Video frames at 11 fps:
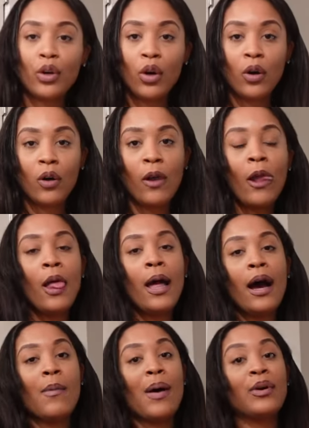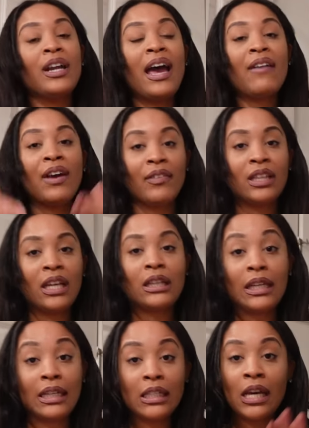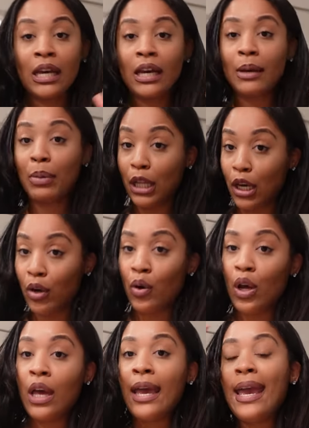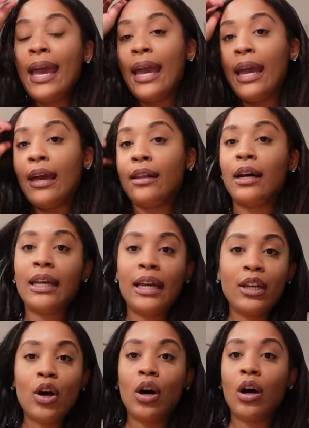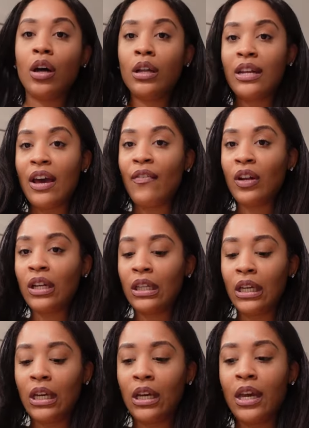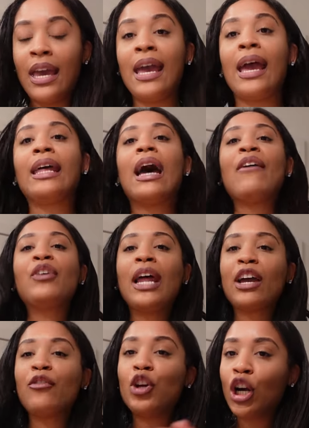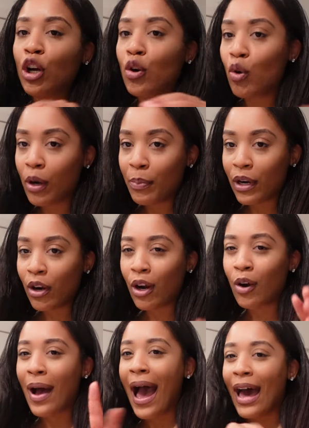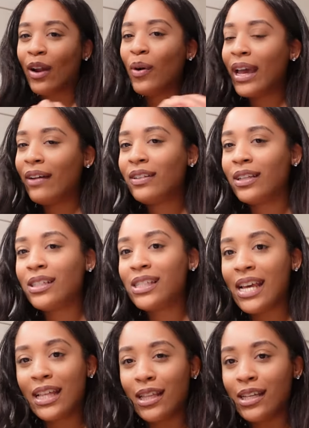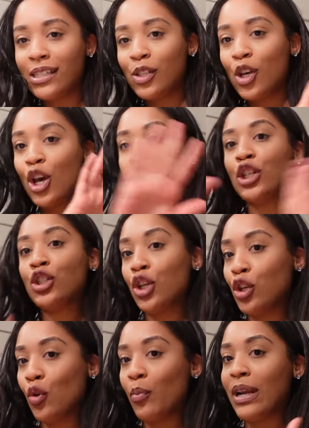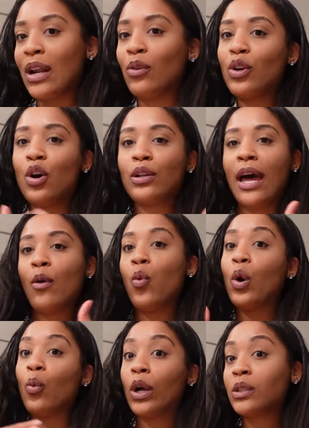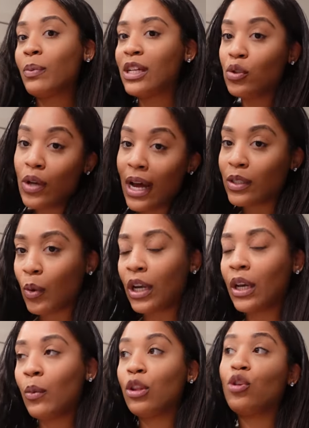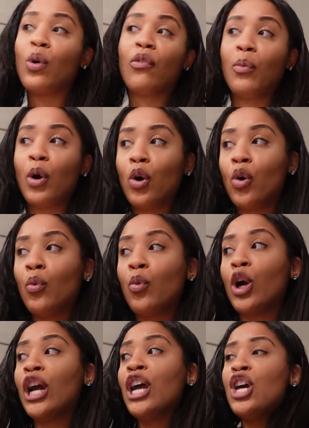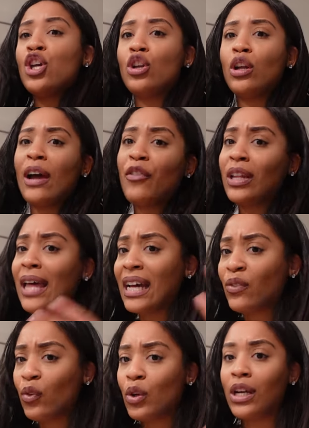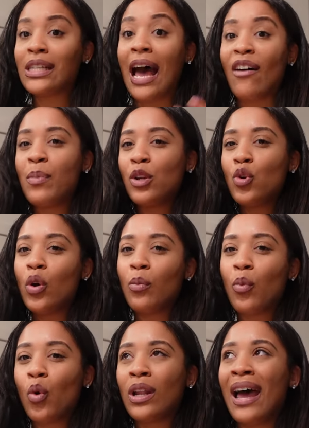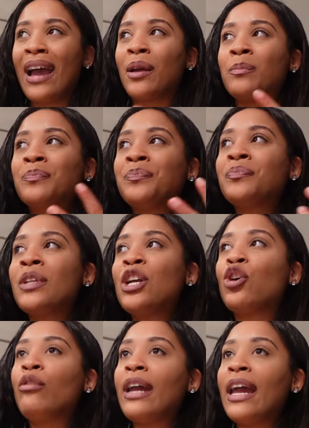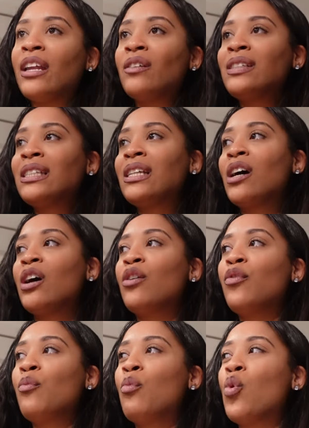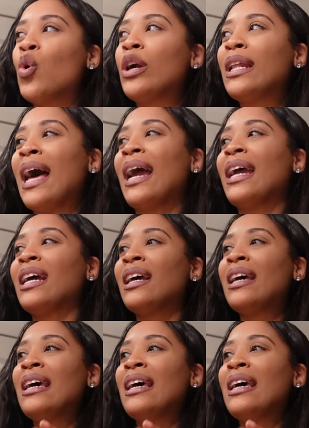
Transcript: haul. I'm gonna have everything linked below. And again, y'all, definitely. And I feel like if you're a corporate girl, I don't have to say this to you, but I know like what workspace you guys work in, whether you work from home or, you know, like for the last few years, I've been doing more like creative stuff, more like